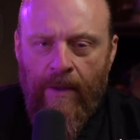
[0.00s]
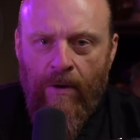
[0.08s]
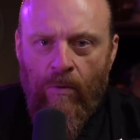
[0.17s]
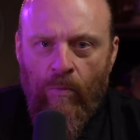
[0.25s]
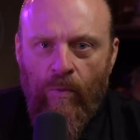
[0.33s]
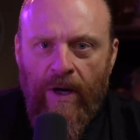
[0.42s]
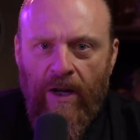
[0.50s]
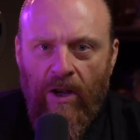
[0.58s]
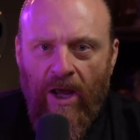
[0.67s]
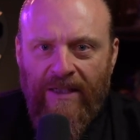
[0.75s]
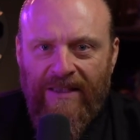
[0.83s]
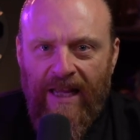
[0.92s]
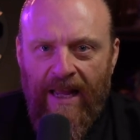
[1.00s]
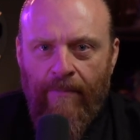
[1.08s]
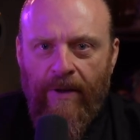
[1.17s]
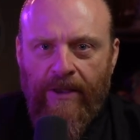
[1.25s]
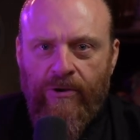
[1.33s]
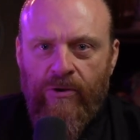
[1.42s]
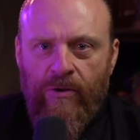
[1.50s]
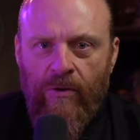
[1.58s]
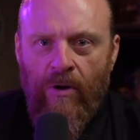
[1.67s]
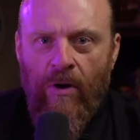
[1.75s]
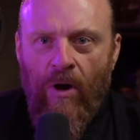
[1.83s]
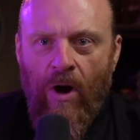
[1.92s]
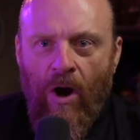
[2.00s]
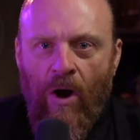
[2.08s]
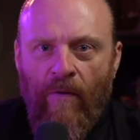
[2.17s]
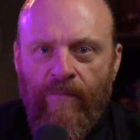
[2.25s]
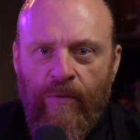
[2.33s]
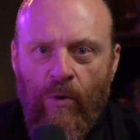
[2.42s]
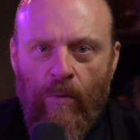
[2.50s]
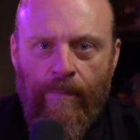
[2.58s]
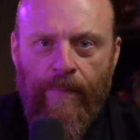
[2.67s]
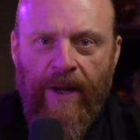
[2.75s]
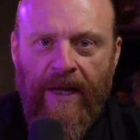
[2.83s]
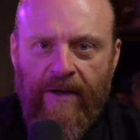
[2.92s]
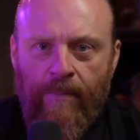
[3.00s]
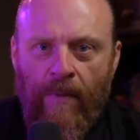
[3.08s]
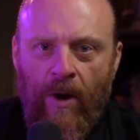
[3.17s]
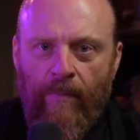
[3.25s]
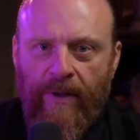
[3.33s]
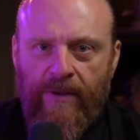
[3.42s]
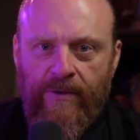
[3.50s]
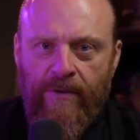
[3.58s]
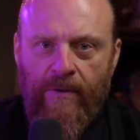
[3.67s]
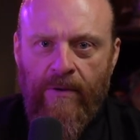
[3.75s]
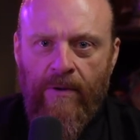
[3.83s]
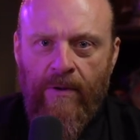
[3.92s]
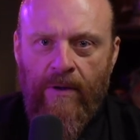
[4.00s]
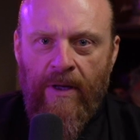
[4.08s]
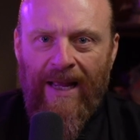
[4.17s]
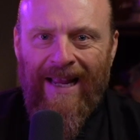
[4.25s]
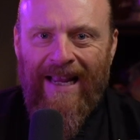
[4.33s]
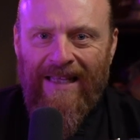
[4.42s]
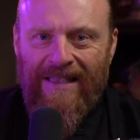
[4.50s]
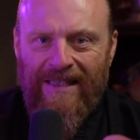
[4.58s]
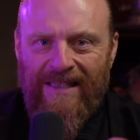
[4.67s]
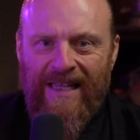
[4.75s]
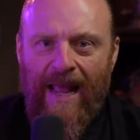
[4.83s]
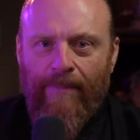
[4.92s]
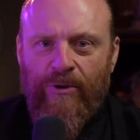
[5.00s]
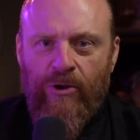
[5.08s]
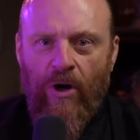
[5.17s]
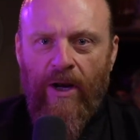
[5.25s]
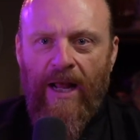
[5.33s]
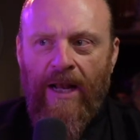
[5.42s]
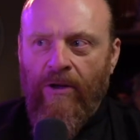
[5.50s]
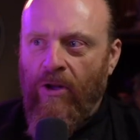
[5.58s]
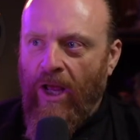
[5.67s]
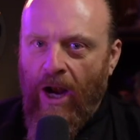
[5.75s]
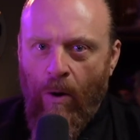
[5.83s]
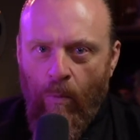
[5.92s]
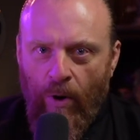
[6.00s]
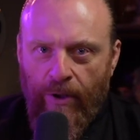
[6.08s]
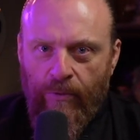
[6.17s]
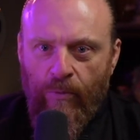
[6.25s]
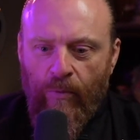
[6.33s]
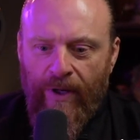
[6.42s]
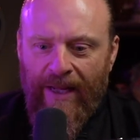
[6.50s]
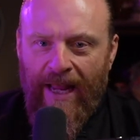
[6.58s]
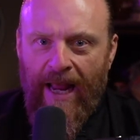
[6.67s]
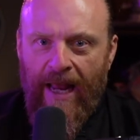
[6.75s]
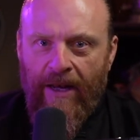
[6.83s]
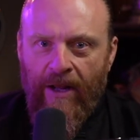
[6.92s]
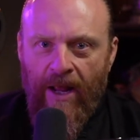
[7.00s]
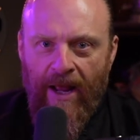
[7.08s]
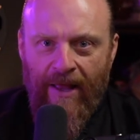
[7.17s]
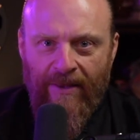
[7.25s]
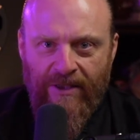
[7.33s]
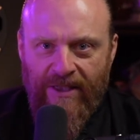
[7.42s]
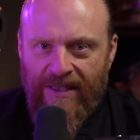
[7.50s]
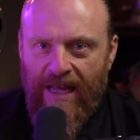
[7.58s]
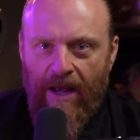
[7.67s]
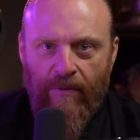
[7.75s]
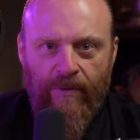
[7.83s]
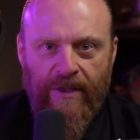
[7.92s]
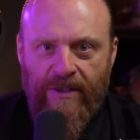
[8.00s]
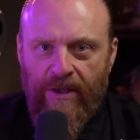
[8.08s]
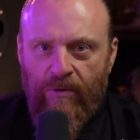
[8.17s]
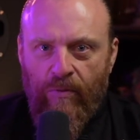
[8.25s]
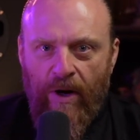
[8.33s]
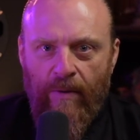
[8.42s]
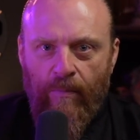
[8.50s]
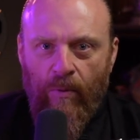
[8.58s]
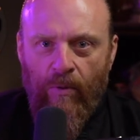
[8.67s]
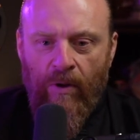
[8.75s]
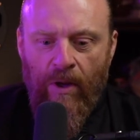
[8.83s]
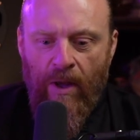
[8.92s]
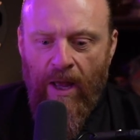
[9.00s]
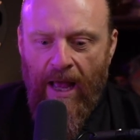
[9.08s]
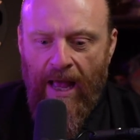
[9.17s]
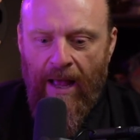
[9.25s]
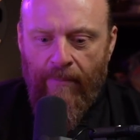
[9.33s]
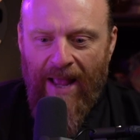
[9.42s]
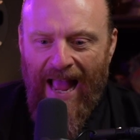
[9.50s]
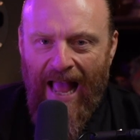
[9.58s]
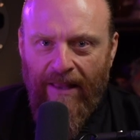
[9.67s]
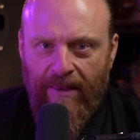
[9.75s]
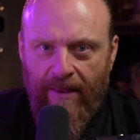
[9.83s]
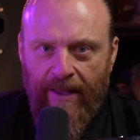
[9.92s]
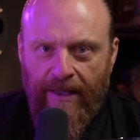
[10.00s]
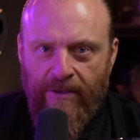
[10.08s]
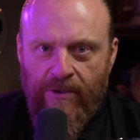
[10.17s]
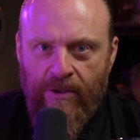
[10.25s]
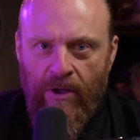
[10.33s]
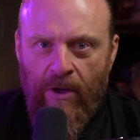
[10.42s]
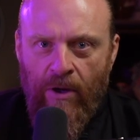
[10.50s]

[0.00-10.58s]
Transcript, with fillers: realized image of your peak moment. It gets a snapshot, and you're like, I want to do it again. And this is how these incredible um, athletes